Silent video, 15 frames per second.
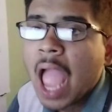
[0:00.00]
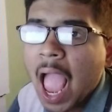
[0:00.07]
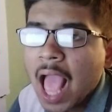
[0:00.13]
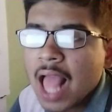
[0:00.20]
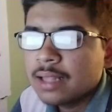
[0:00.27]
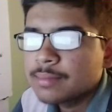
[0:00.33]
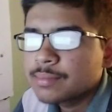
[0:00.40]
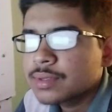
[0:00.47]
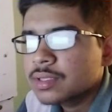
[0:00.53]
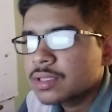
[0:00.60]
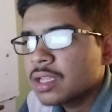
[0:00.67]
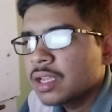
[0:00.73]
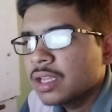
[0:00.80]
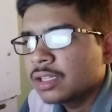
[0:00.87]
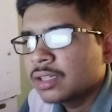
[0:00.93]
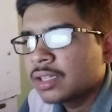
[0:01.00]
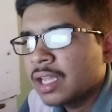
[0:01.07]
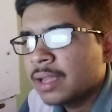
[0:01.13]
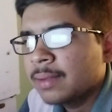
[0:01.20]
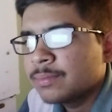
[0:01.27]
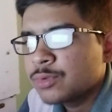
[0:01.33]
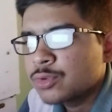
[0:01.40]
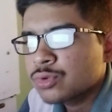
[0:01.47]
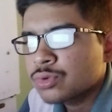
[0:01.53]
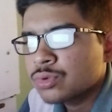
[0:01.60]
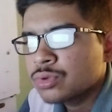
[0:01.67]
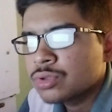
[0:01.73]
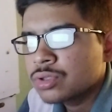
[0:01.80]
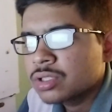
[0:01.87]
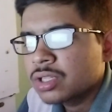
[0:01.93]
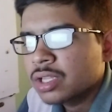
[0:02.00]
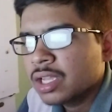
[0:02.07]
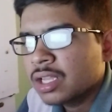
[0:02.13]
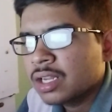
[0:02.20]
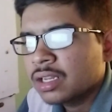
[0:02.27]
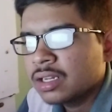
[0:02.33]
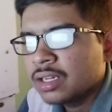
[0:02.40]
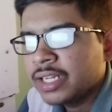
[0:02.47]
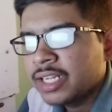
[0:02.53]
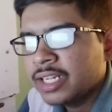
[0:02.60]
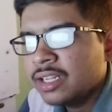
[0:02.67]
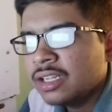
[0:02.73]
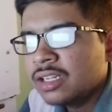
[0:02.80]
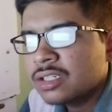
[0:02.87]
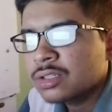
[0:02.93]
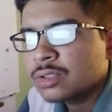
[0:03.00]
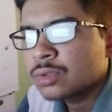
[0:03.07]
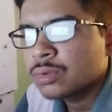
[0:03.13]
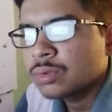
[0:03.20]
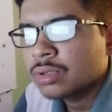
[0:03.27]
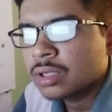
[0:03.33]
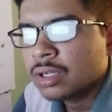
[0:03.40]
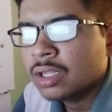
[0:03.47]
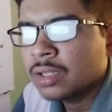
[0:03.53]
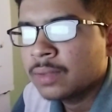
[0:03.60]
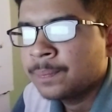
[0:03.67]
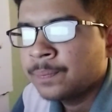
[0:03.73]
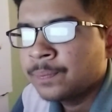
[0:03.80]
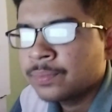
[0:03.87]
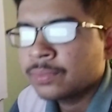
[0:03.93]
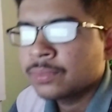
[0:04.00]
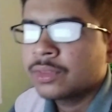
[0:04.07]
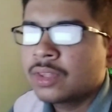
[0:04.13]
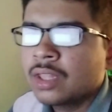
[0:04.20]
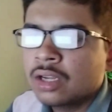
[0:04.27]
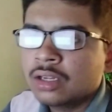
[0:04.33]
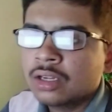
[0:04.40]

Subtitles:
helps them choose their leaders to run the